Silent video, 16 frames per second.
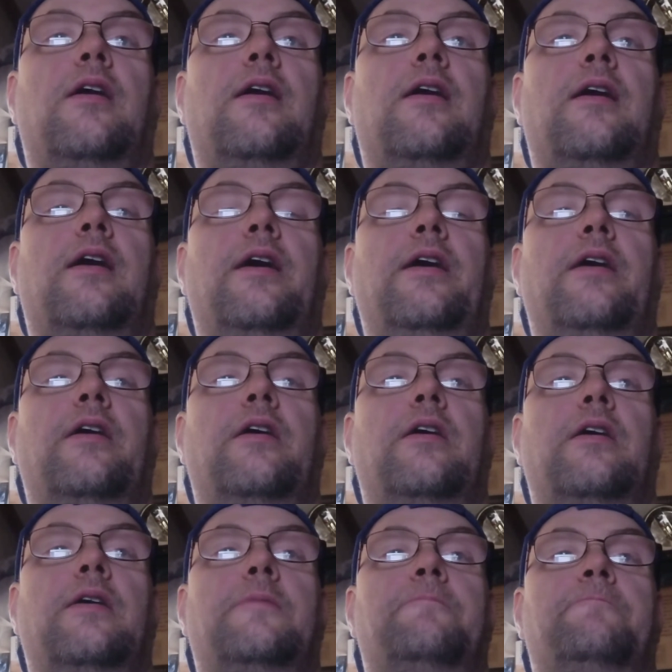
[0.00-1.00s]

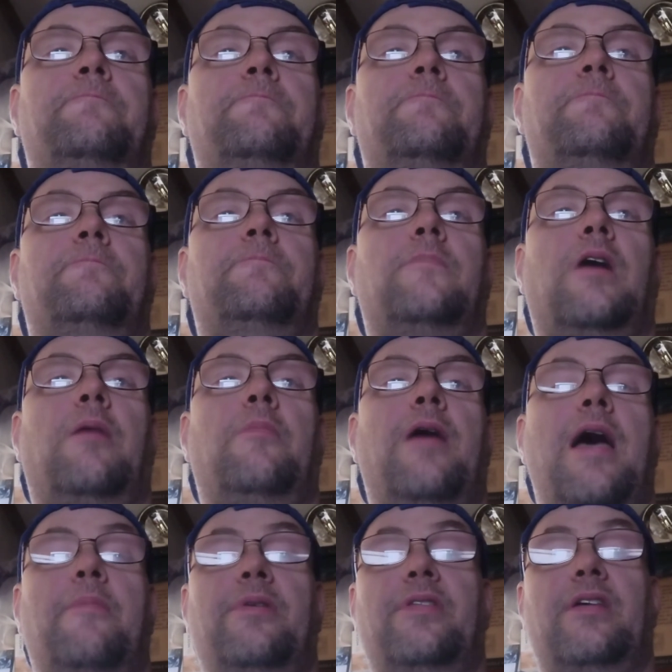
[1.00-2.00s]
I'm
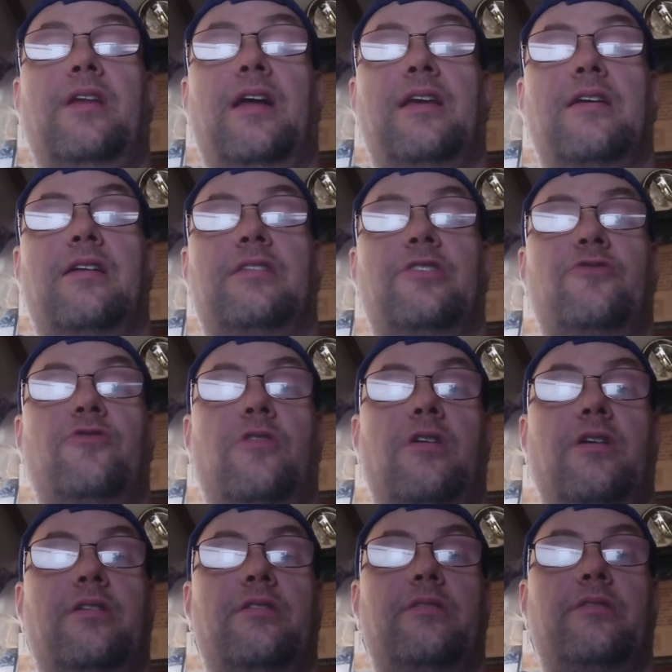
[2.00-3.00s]
happy that I got the
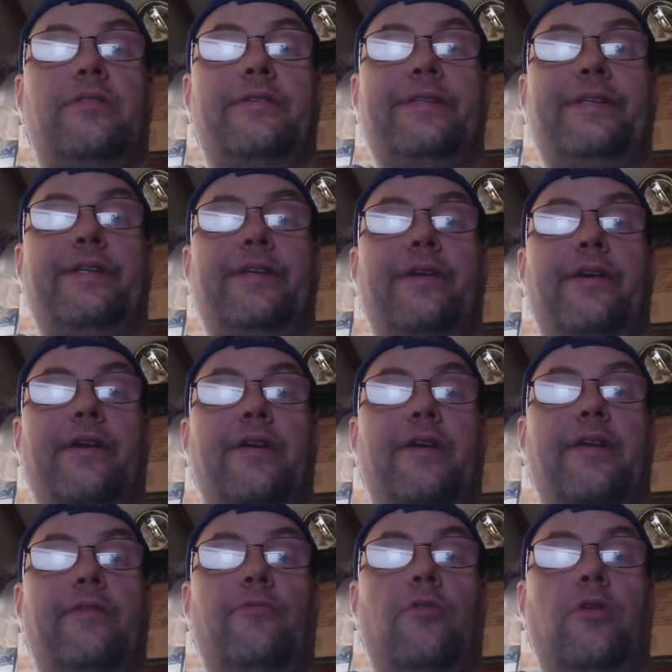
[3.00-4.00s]
truck. I
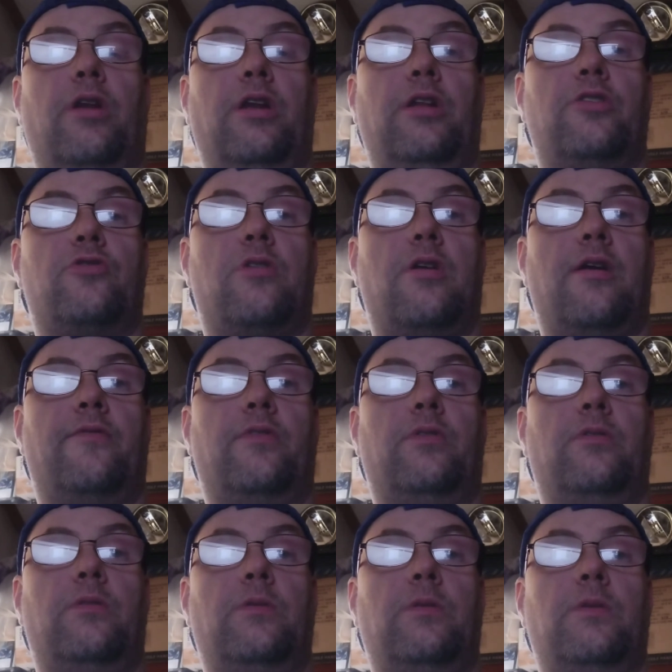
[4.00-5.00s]
got it running and
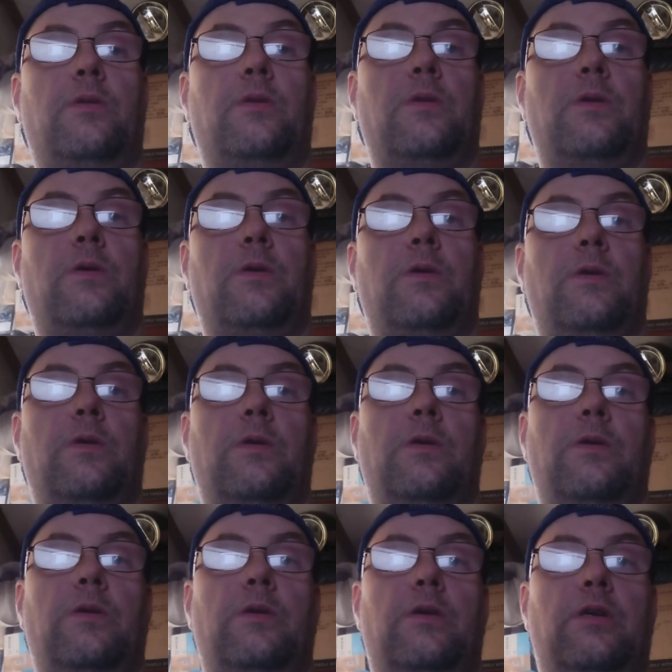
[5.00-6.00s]
driving.
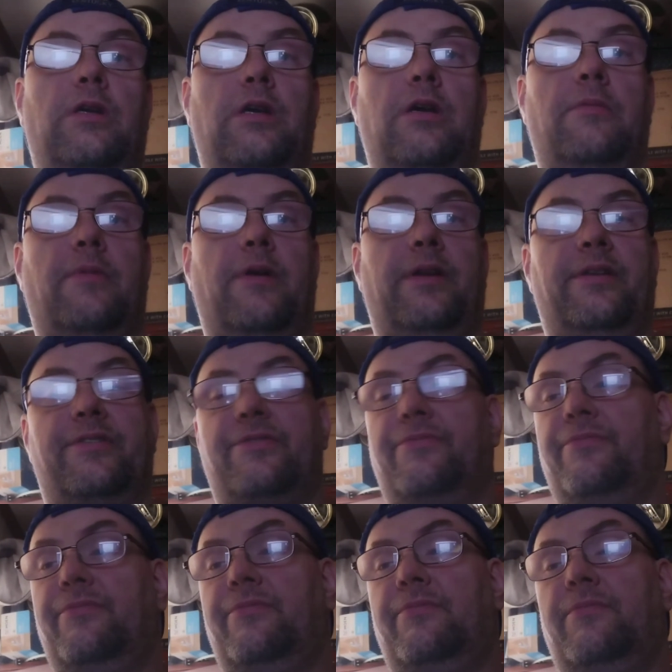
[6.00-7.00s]
I just
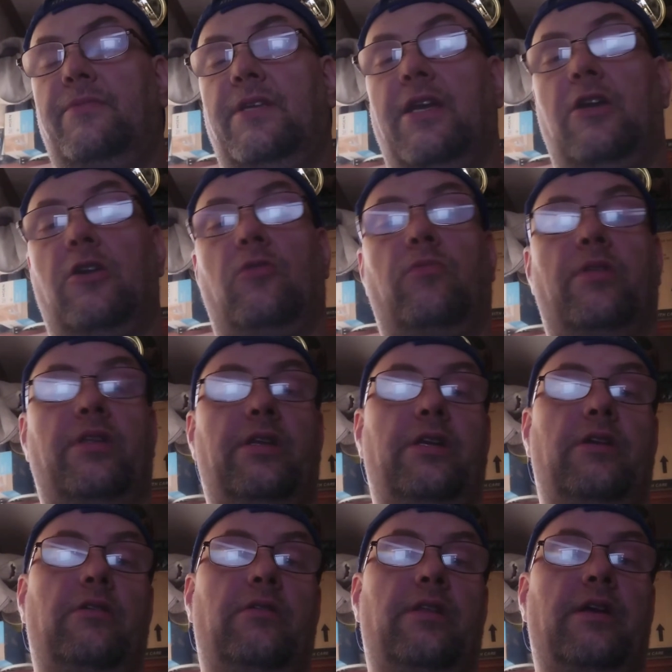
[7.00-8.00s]
tinkered with it
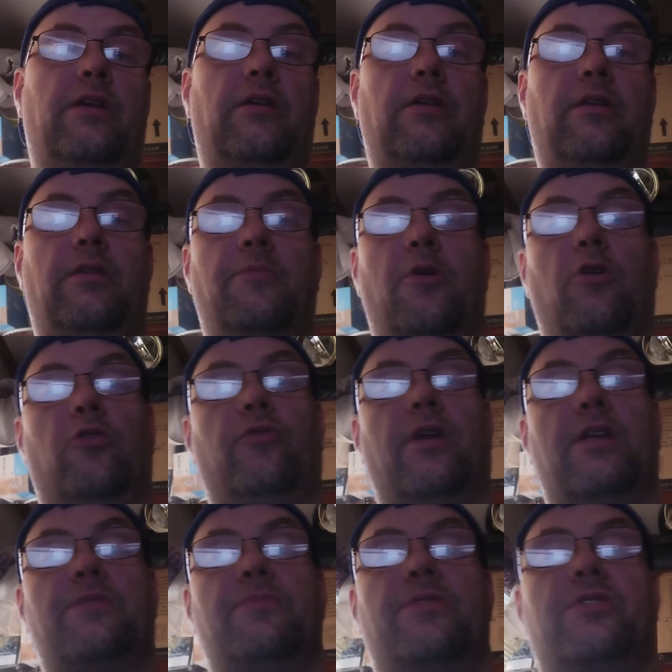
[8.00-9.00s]
here and there, and the motor
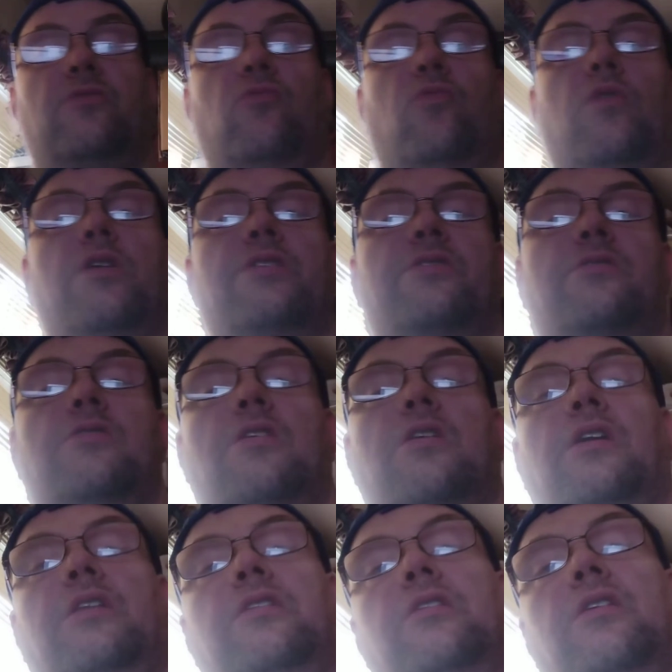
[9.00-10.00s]
transmission was
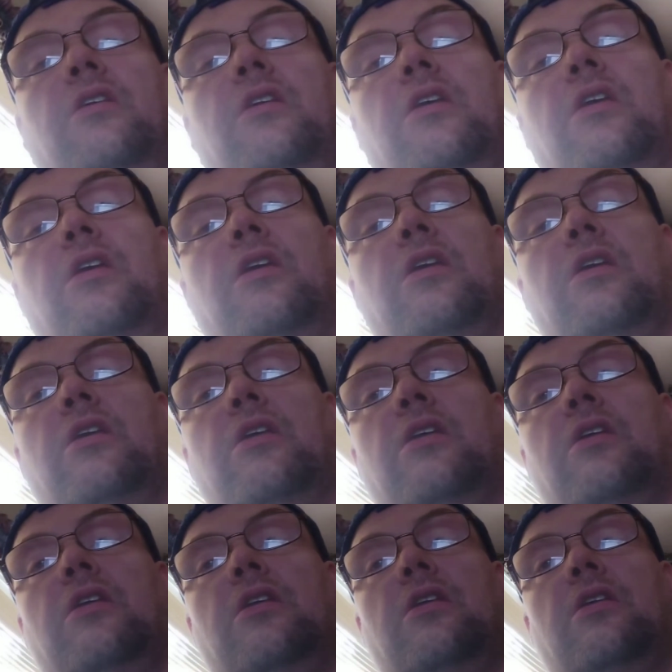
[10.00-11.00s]
not
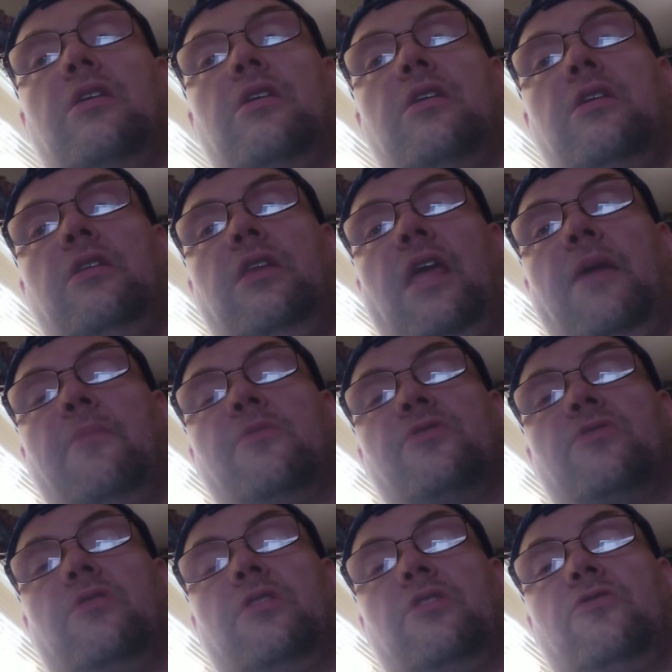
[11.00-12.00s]

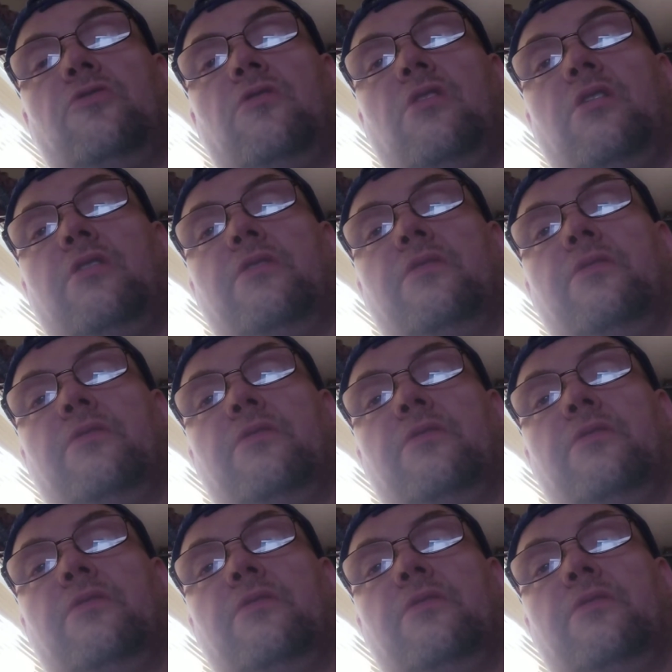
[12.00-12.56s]
damaged on the truck.